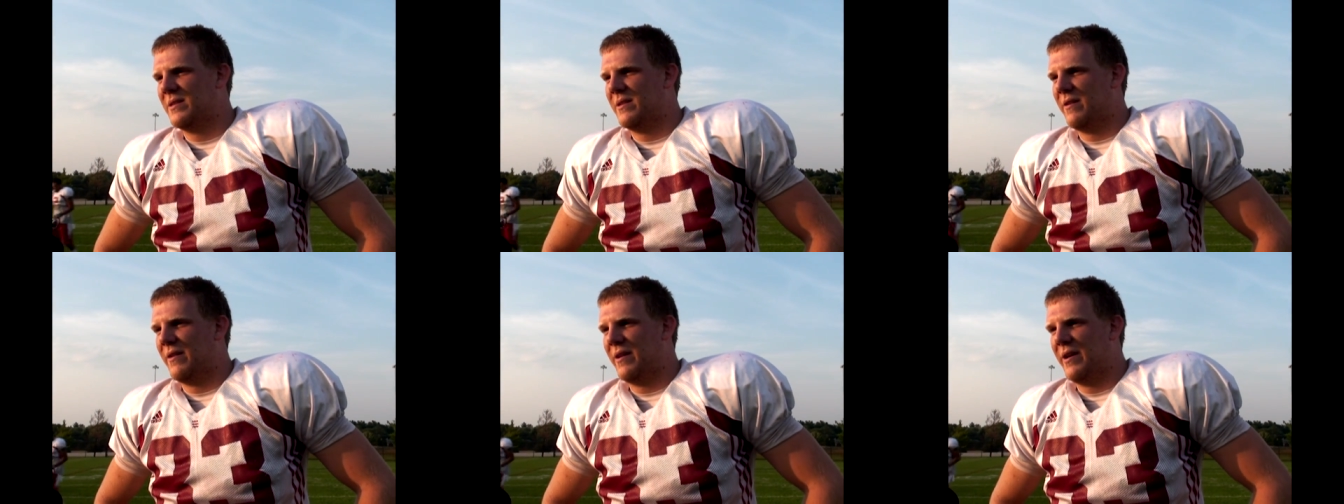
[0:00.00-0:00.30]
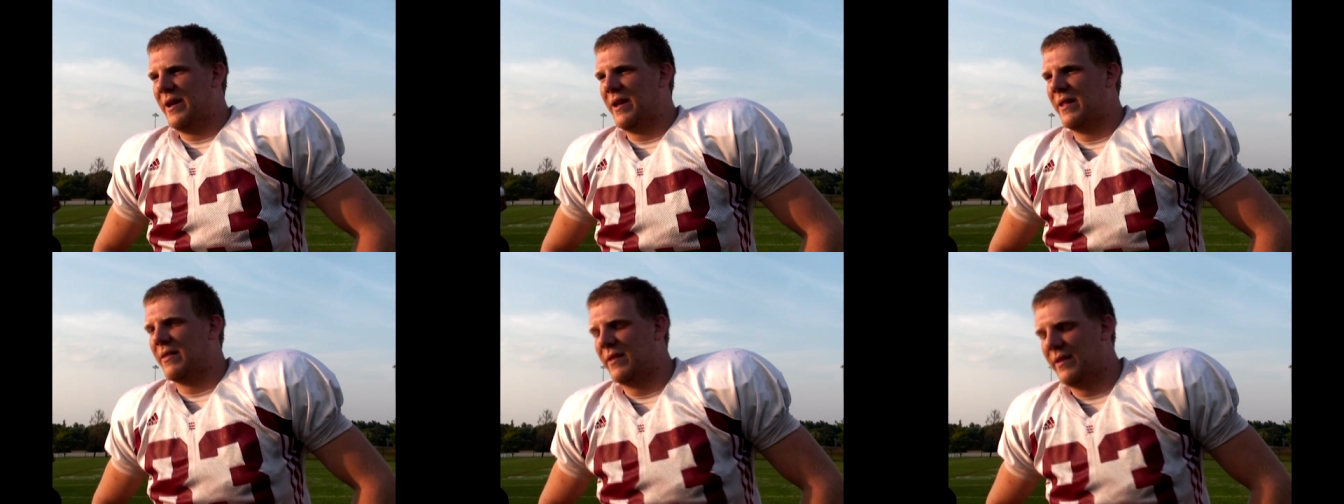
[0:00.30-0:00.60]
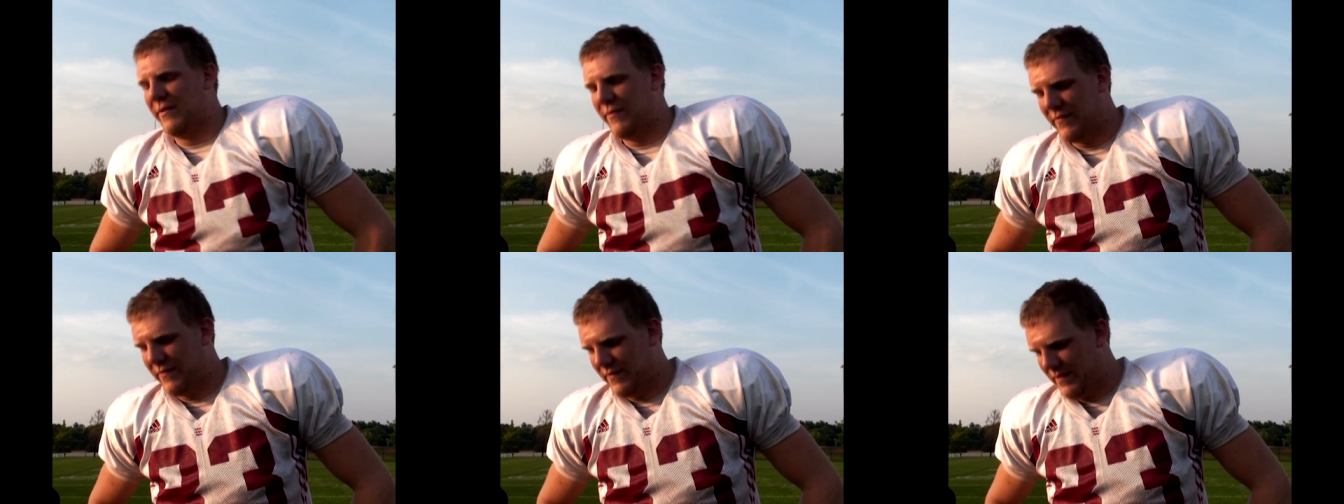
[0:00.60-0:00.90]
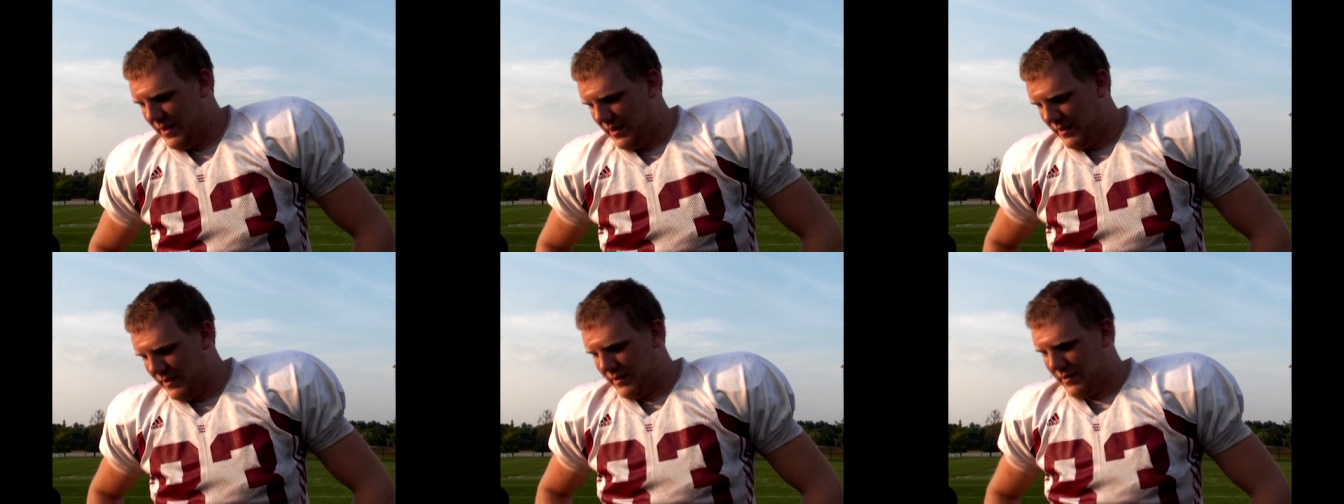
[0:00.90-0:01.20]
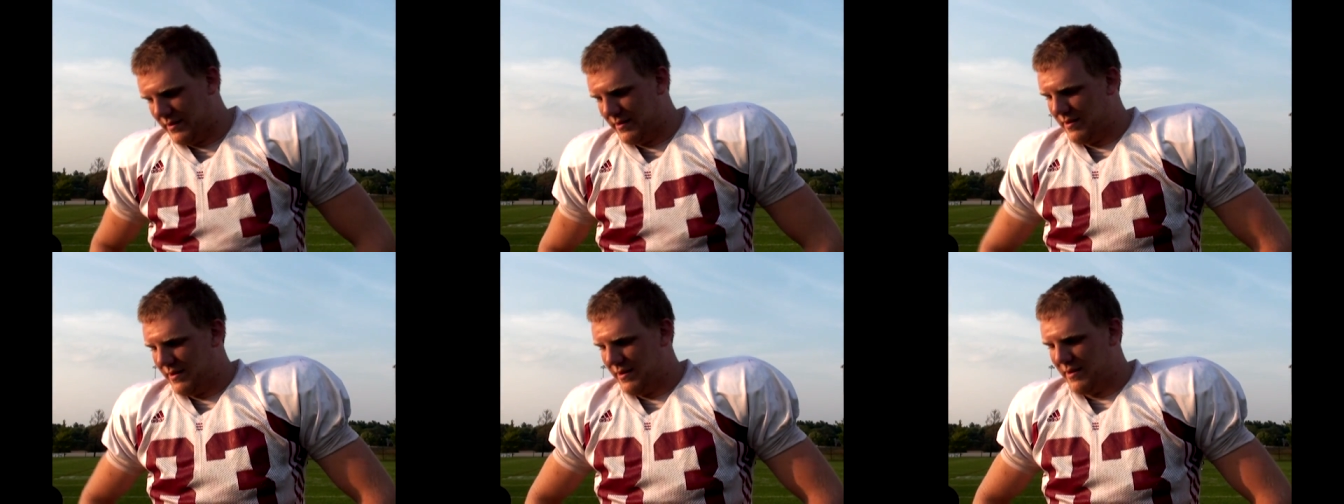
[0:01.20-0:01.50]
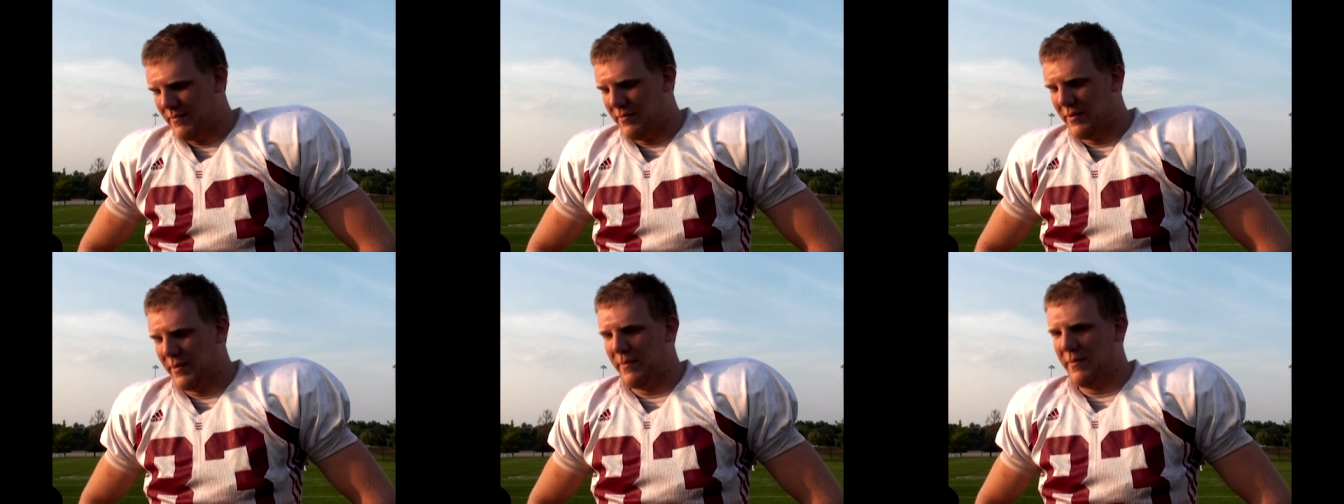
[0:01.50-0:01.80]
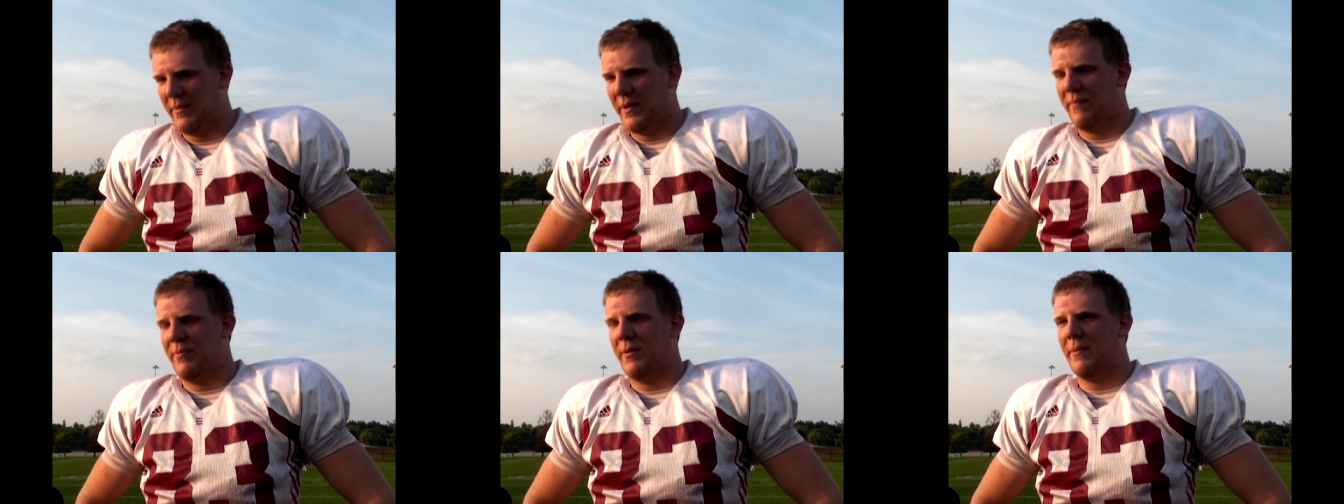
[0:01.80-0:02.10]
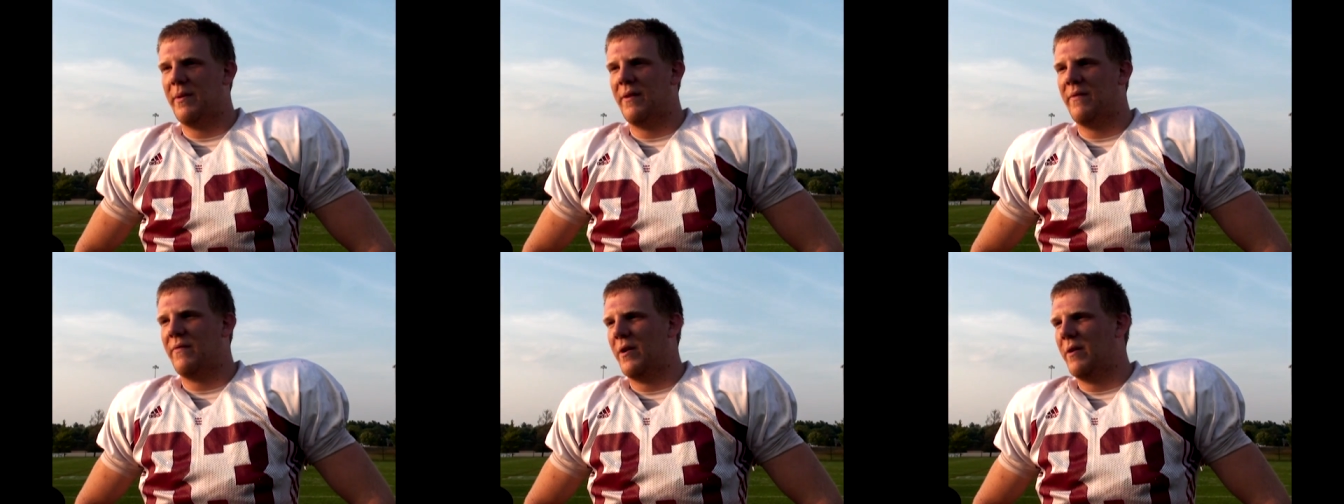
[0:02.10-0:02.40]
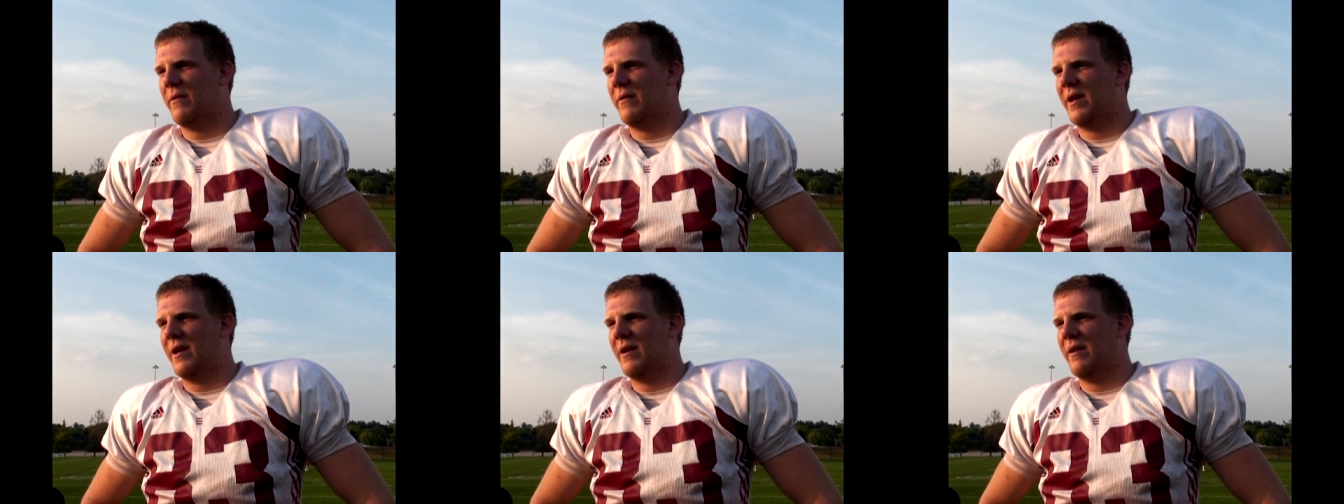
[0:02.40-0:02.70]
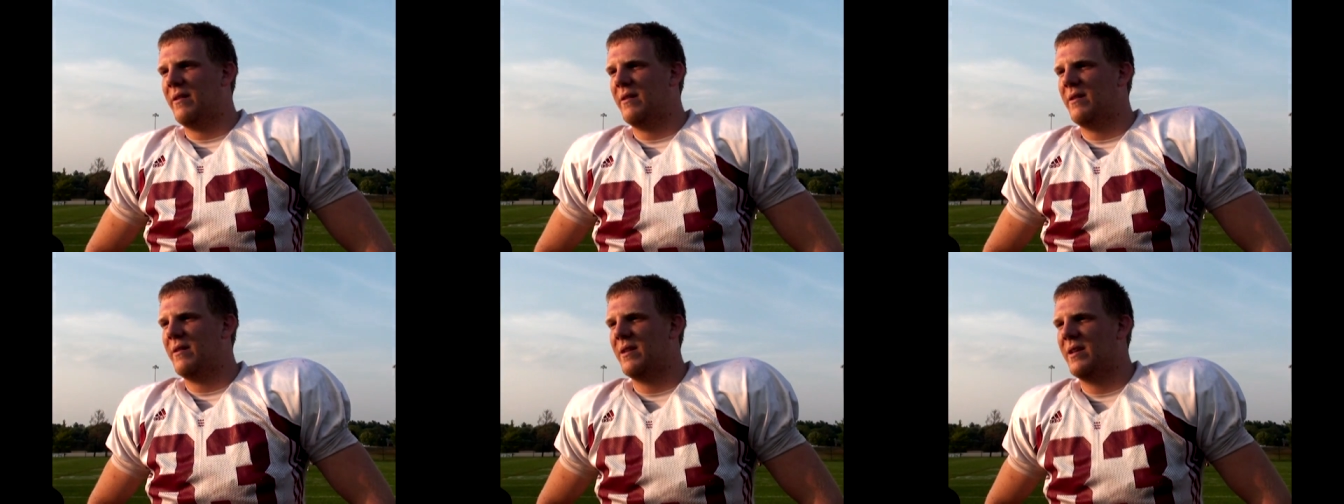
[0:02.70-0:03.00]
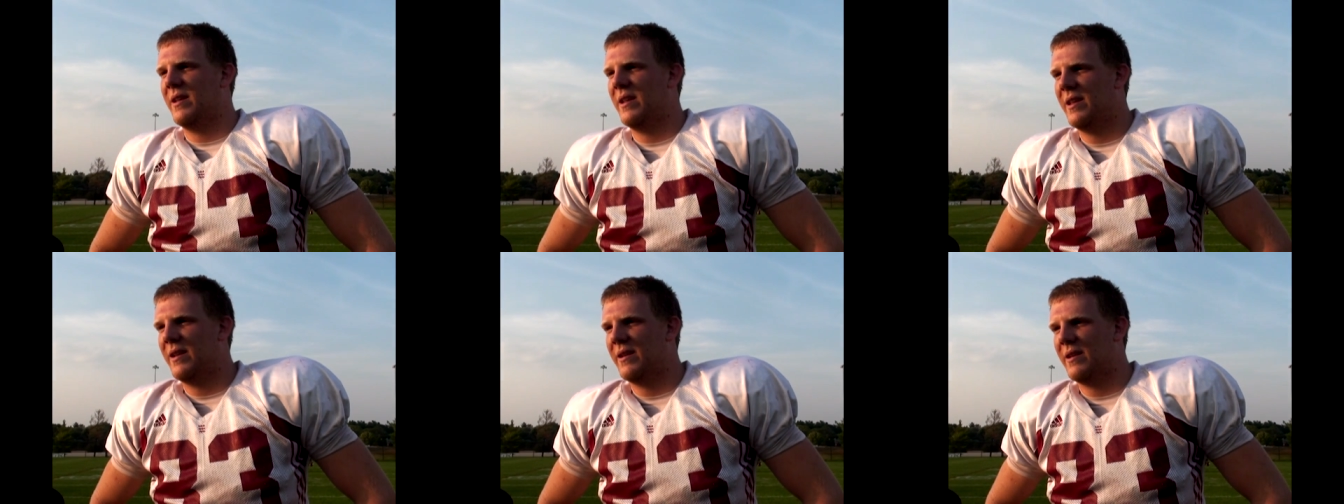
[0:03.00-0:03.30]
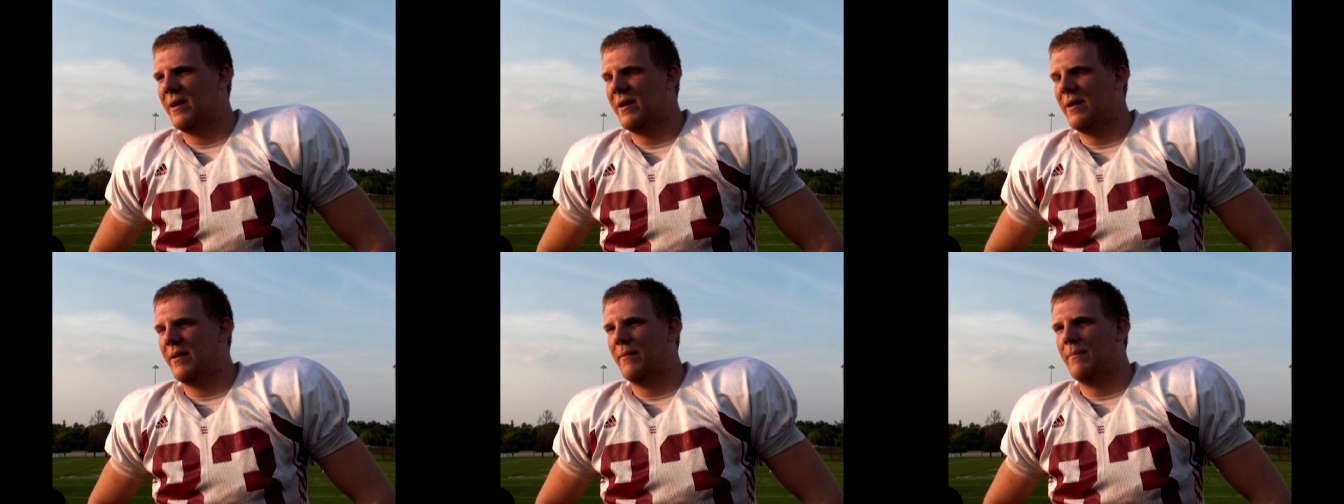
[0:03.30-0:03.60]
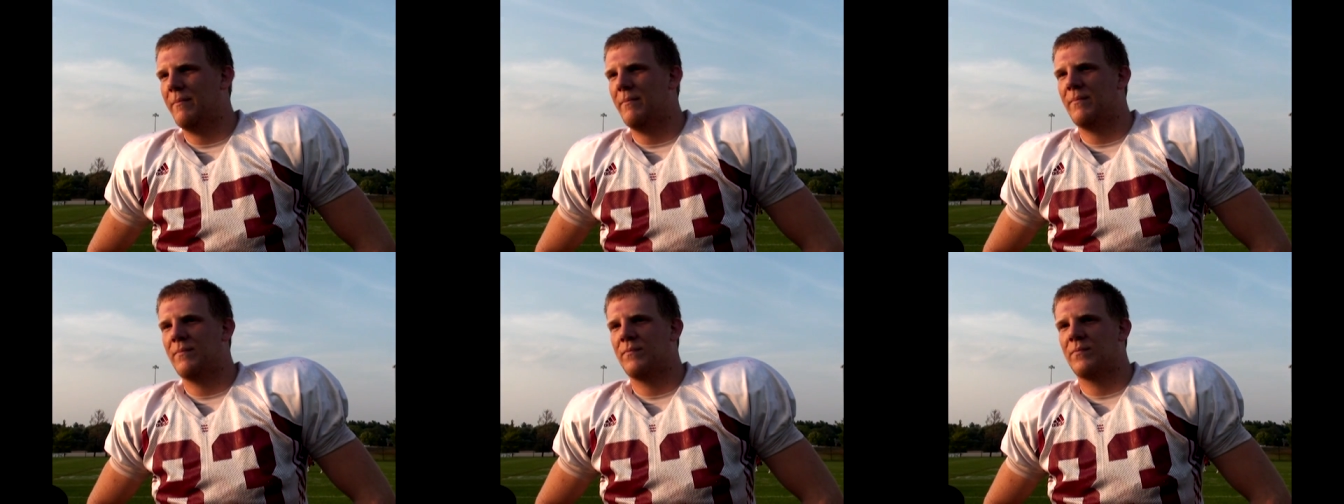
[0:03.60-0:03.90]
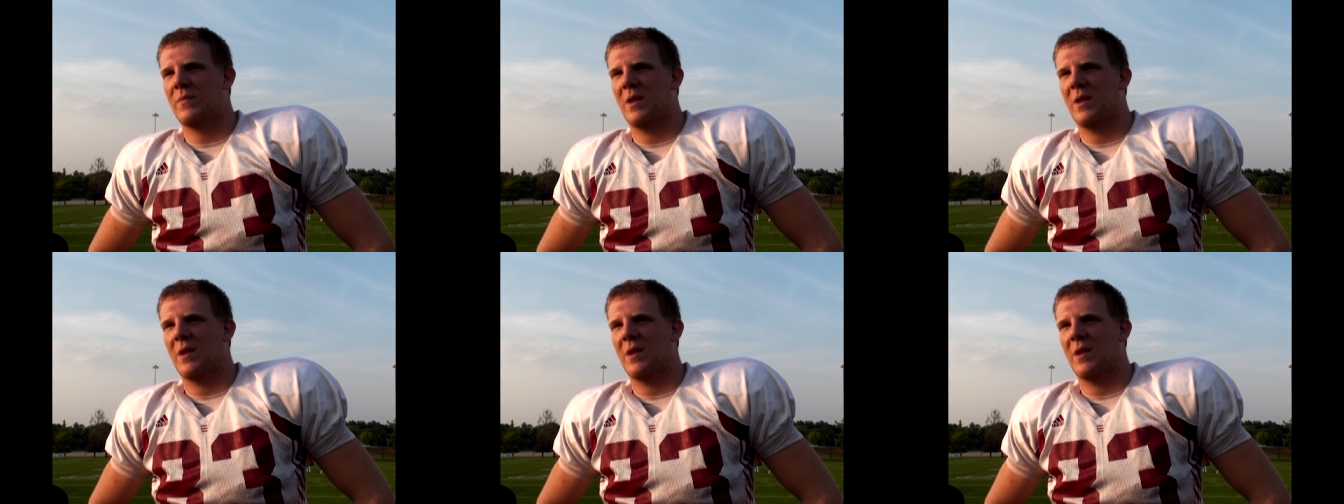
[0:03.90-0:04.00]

You know, I, I leave, I look, put my put my phone down, and um,